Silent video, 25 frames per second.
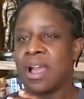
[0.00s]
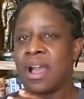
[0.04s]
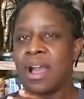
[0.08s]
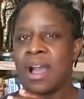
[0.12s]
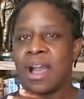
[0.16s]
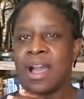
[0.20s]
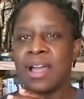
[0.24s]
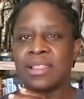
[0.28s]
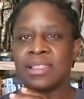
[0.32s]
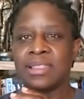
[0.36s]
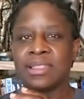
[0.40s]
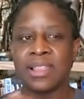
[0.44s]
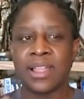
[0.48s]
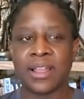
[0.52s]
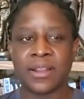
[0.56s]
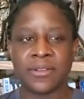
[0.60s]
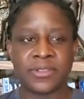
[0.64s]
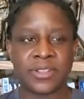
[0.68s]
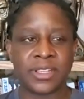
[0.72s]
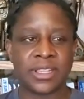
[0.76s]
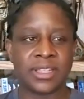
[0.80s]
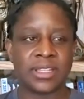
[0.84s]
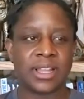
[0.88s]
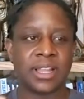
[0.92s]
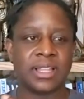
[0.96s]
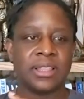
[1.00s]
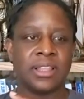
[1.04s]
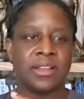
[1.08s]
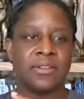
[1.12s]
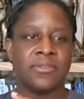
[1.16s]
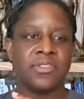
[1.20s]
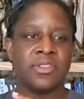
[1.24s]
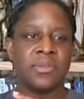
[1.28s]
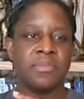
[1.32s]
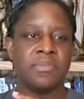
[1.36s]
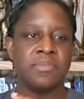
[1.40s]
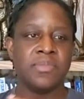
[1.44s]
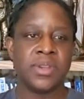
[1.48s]
I loved it. I loved
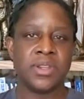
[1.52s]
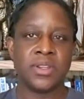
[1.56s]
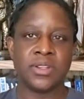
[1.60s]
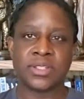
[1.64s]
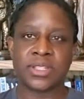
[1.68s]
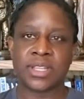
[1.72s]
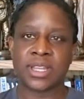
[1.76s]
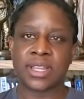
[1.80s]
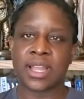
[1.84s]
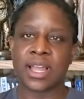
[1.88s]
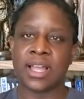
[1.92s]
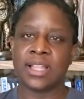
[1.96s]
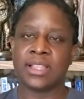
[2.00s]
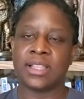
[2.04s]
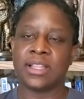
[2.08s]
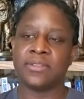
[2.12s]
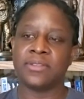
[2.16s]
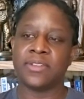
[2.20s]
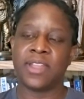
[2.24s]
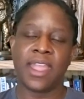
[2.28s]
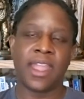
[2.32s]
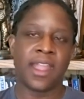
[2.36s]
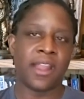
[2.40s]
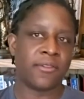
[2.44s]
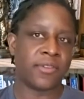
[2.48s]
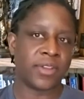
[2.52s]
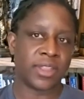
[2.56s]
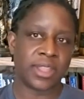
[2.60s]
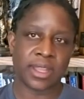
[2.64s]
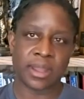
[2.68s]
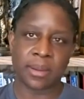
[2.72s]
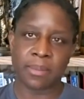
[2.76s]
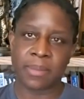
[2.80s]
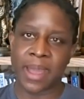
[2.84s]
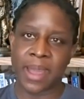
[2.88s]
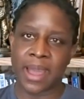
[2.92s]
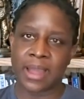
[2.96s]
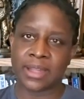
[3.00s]
the music. I loved everything
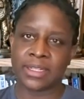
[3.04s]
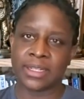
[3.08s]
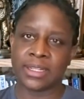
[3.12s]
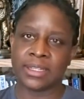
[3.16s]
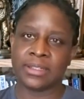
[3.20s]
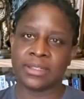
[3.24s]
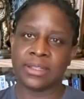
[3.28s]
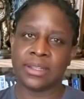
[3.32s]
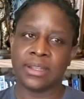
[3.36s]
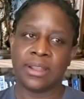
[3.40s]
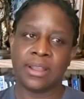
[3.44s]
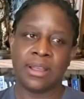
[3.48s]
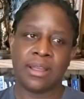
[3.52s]
about it.